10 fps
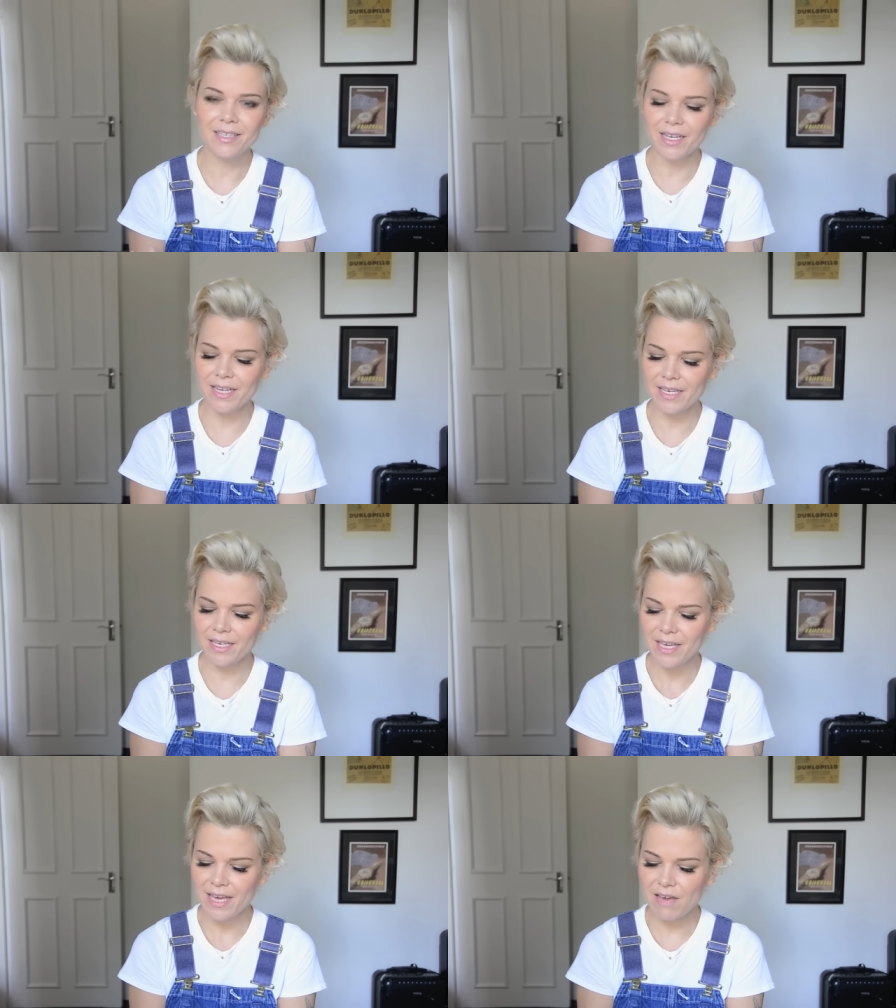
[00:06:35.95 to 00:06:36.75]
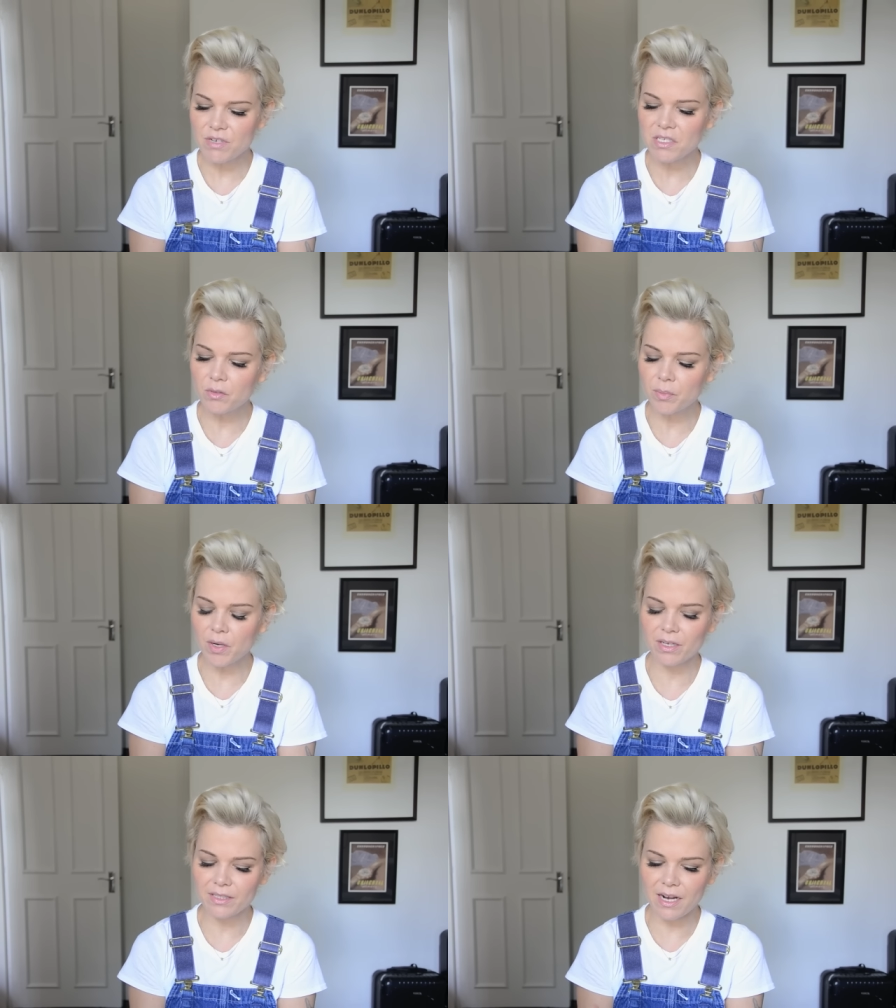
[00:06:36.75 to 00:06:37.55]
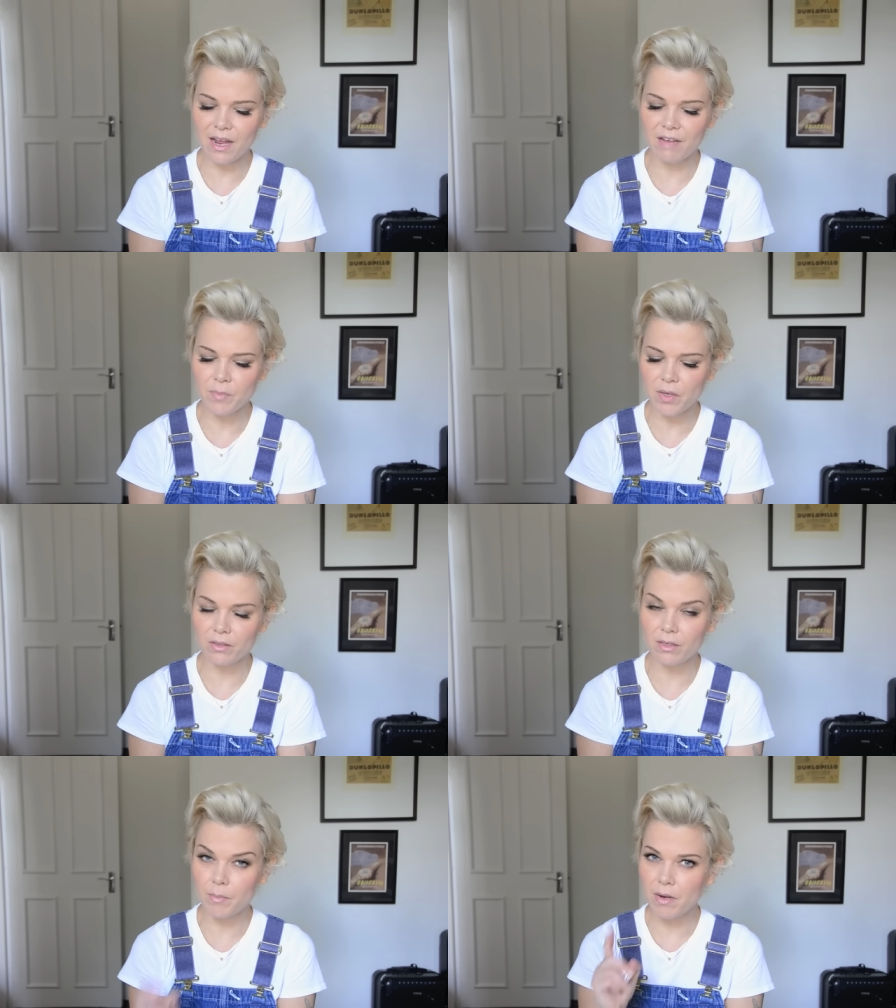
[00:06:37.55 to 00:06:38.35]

Like every single product that I have bought,